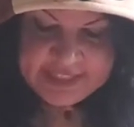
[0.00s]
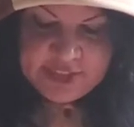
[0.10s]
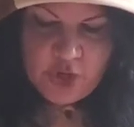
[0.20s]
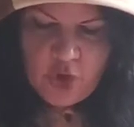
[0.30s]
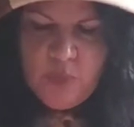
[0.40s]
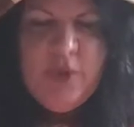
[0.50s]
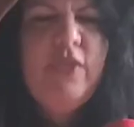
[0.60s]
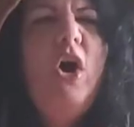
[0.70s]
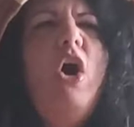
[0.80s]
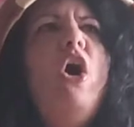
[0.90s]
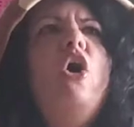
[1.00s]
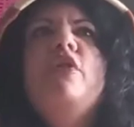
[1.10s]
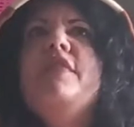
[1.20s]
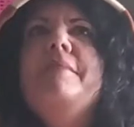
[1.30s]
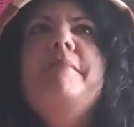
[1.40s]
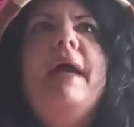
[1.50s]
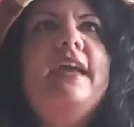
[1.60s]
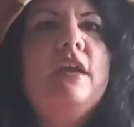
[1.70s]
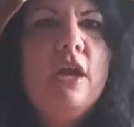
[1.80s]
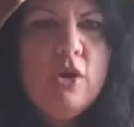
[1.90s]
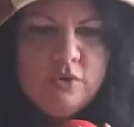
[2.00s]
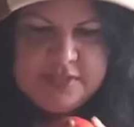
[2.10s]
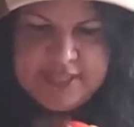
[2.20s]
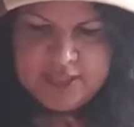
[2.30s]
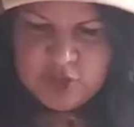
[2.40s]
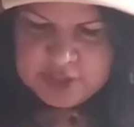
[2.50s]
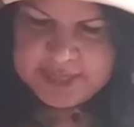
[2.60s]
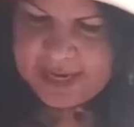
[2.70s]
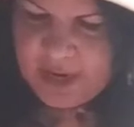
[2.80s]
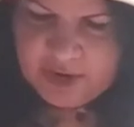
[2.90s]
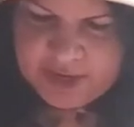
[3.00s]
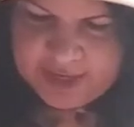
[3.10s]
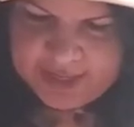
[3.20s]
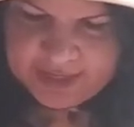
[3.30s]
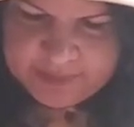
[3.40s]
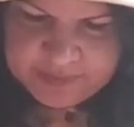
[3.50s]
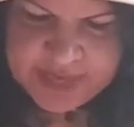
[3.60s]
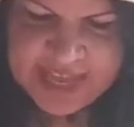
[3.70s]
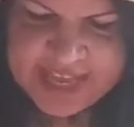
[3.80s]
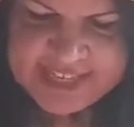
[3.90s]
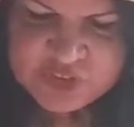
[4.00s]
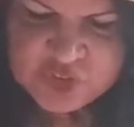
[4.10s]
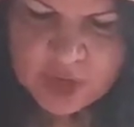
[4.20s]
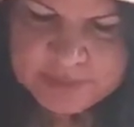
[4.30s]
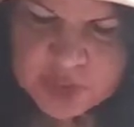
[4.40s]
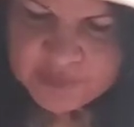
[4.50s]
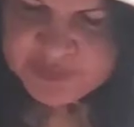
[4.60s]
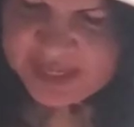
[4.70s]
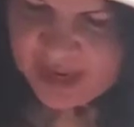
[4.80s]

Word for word: his home with all the mangoes he could carry. He jumped off the